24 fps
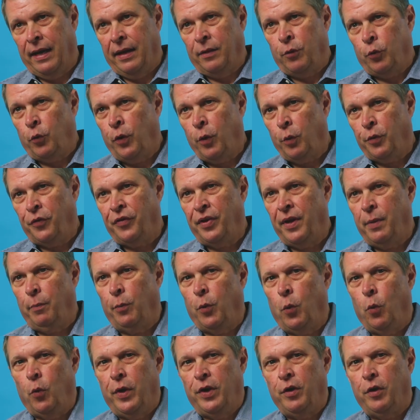It's real
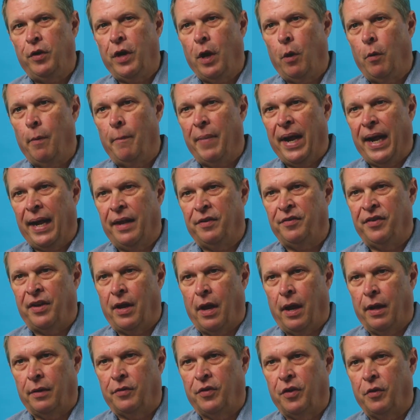simple when you go and buy a
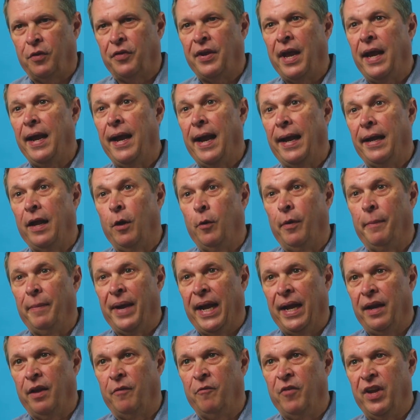stock. So say I go and
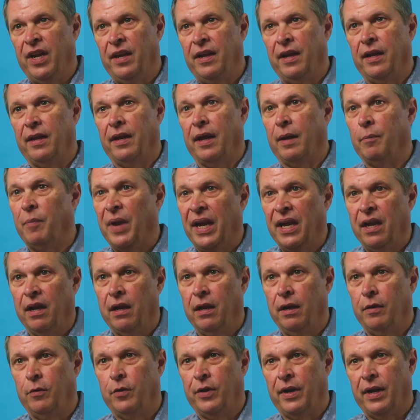buy NVIDIA and I pay
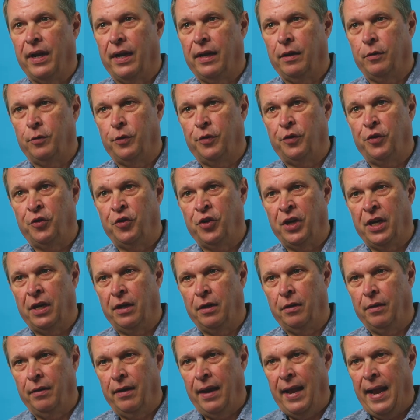$100 a
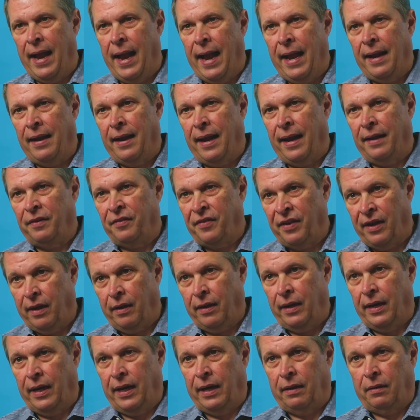share and I
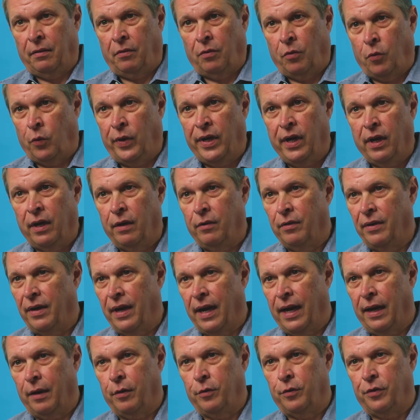sell it at
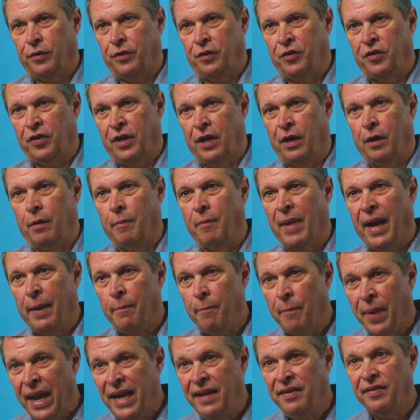$300 a share. My
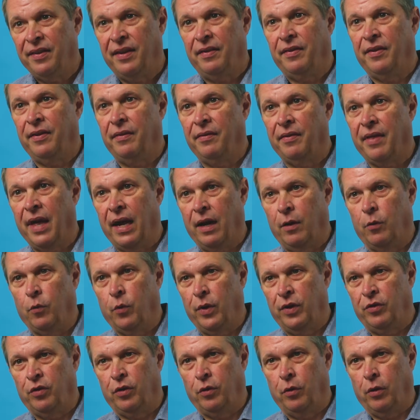basis is that
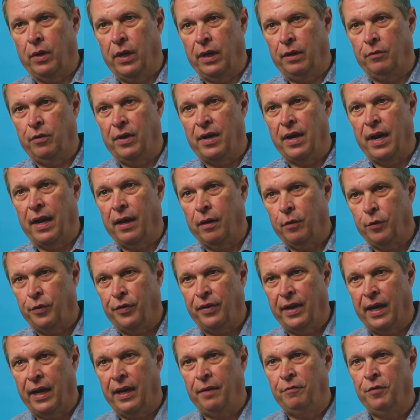original $100
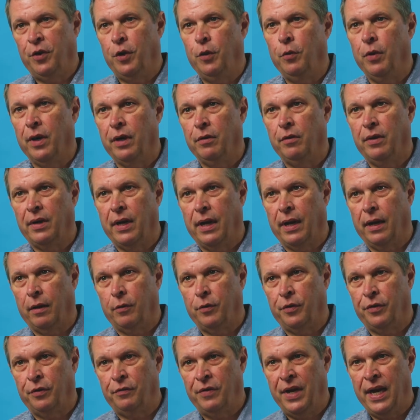and I have
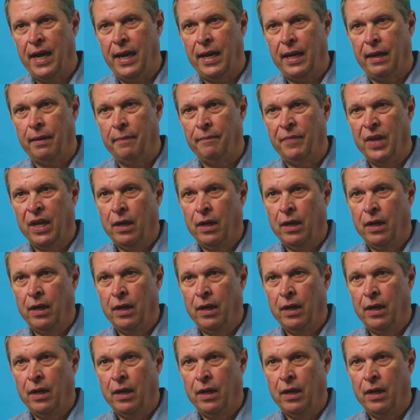$200 of gain.